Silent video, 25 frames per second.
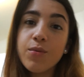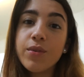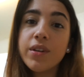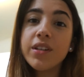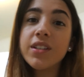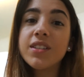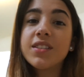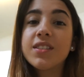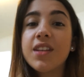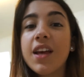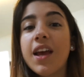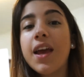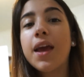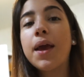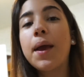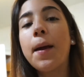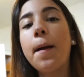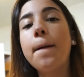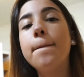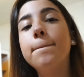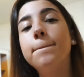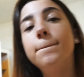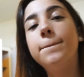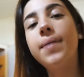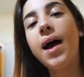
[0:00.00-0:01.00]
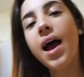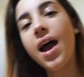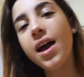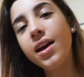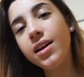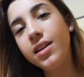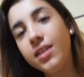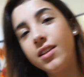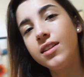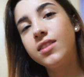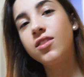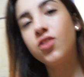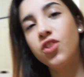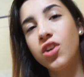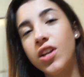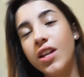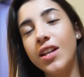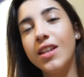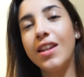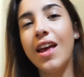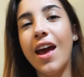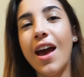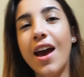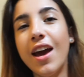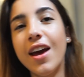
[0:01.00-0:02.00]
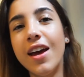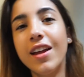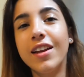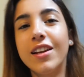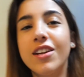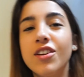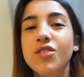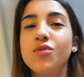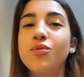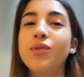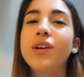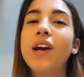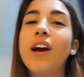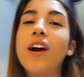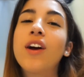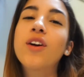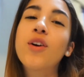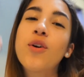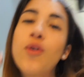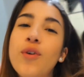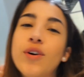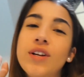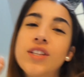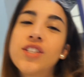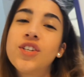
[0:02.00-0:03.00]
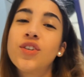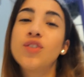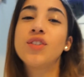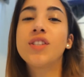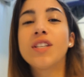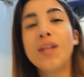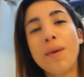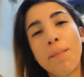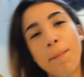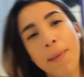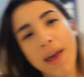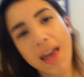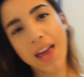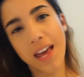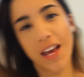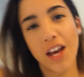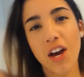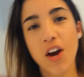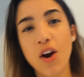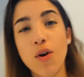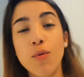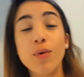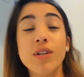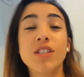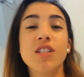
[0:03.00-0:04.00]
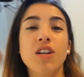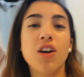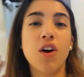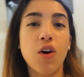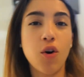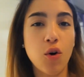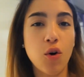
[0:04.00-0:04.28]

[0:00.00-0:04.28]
we're saying bye to Trinidad because we are going to Tobago, which is a